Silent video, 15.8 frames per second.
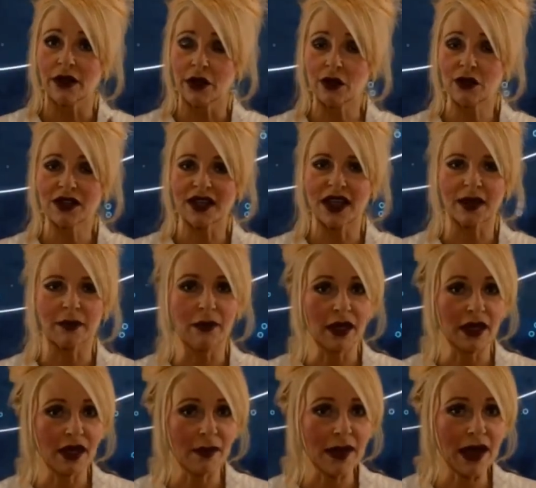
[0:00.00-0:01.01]
You take
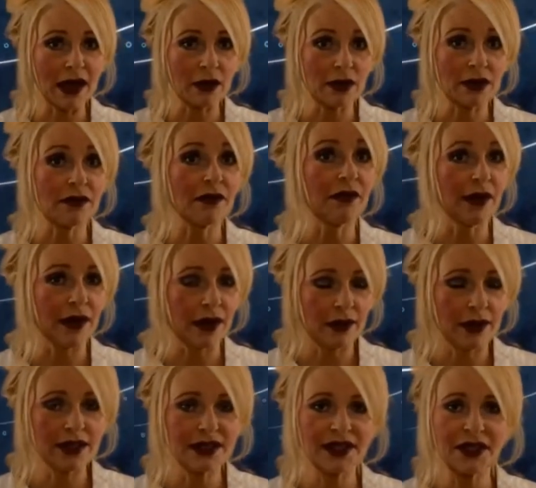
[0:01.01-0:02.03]
money matters
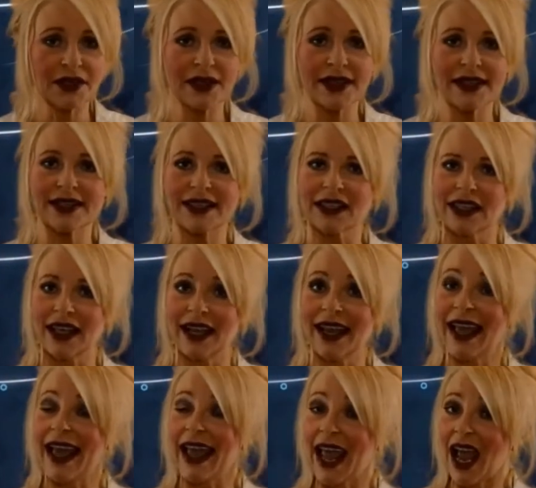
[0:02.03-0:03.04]
very
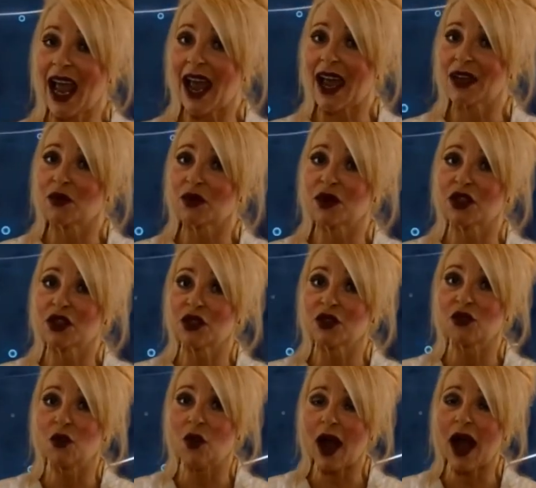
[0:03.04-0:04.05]
seriously and would
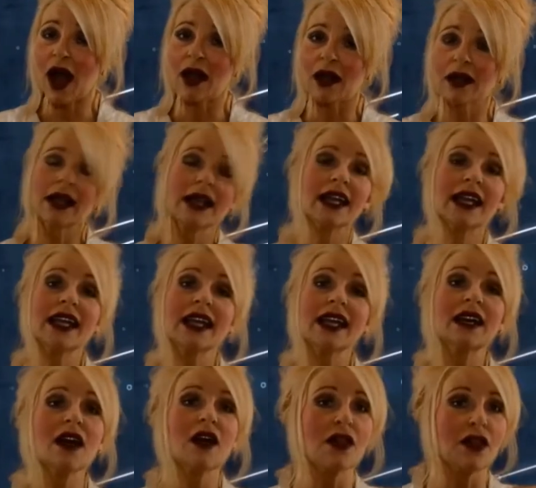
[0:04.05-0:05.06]
do well
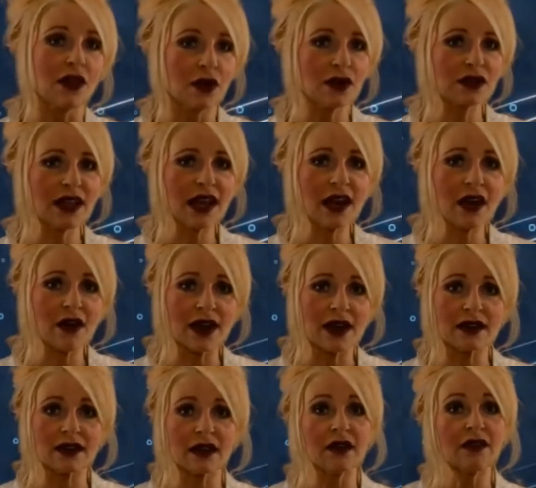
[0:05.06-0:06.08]
in those
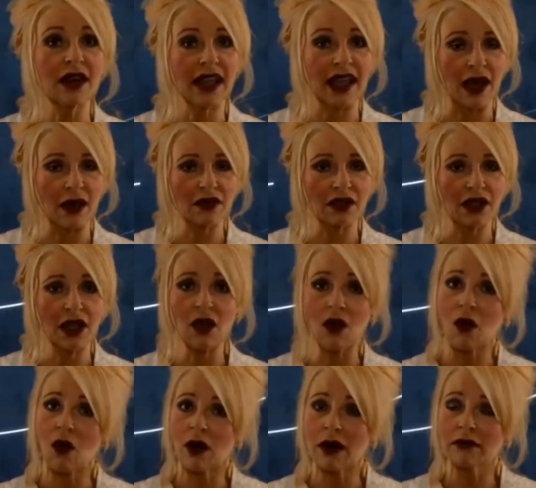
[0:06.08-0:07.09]
areas of accounting
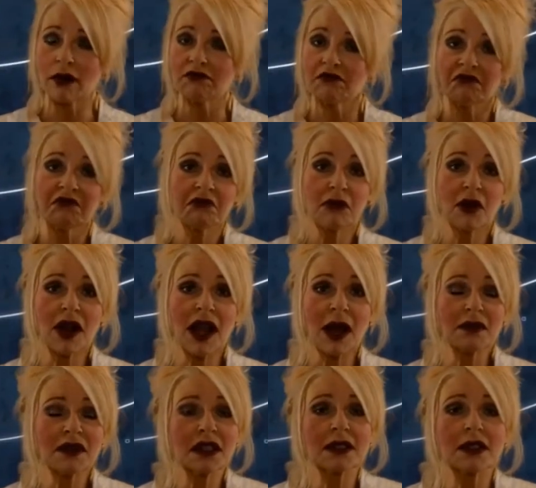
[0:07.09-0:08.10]
or
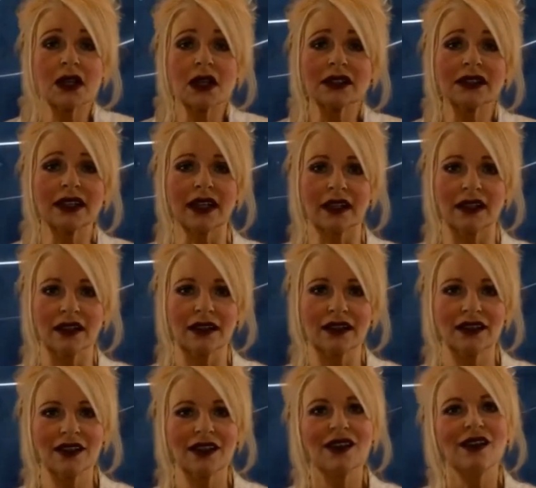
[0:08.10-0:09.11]
perhaps consulting.
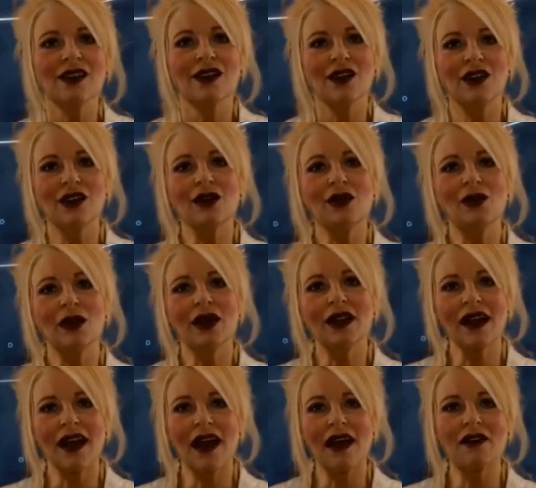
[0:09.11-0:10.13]
You
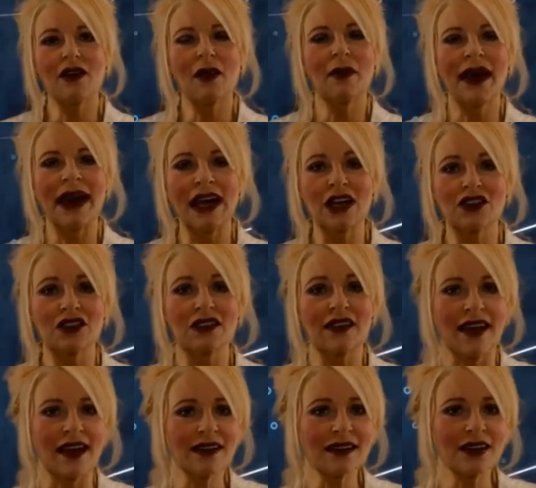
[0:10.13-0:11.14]
will have a
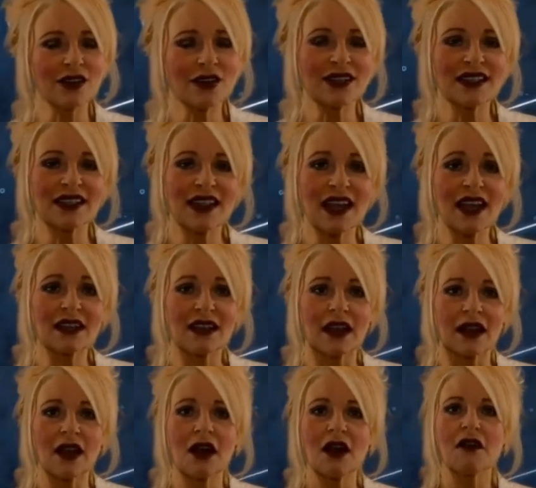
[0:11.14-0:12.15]
passion and
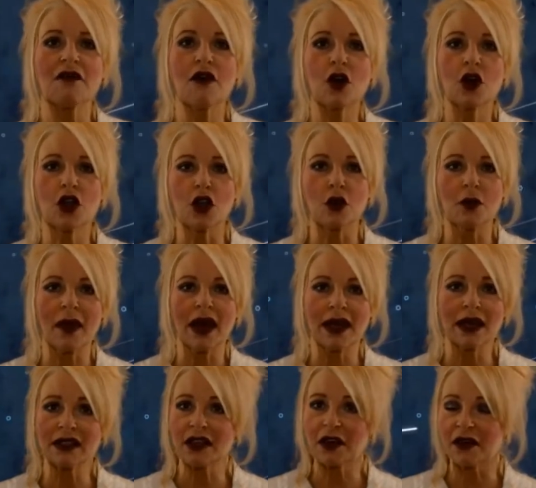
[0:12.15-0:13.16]
understanding for
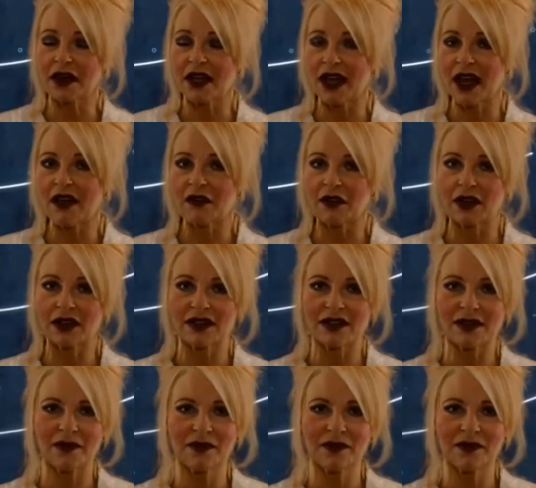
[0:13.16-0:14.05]
humanitarian efforts.